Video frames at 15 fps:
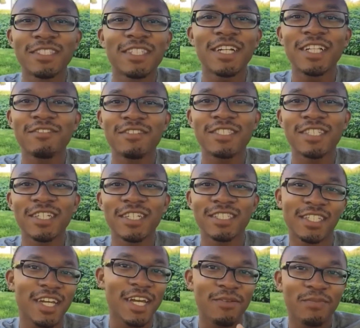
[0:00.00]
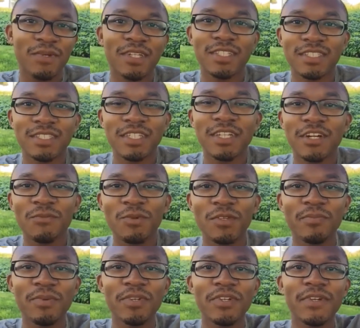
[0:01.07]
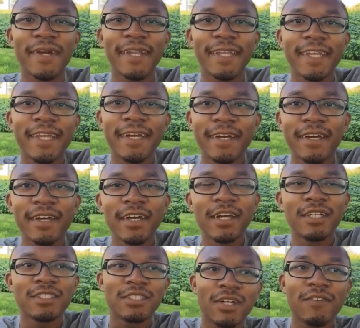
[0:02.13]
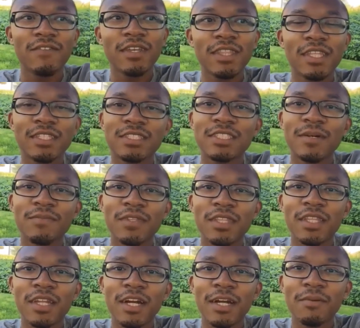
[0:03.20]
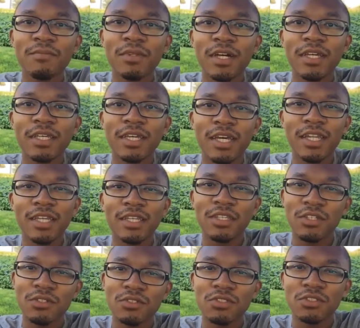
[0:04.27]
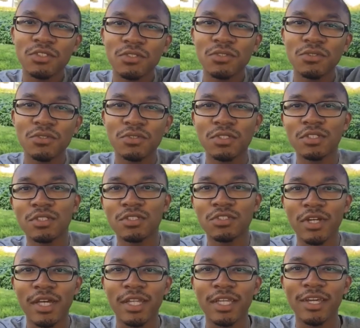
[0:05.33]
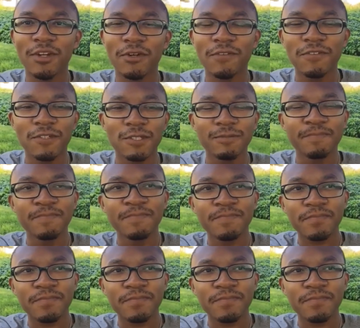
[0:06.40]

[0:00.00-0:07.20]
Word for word: work in television because you got to pitch, you know, people your idea. So I think that's something that I'm like getting used to to try to get over.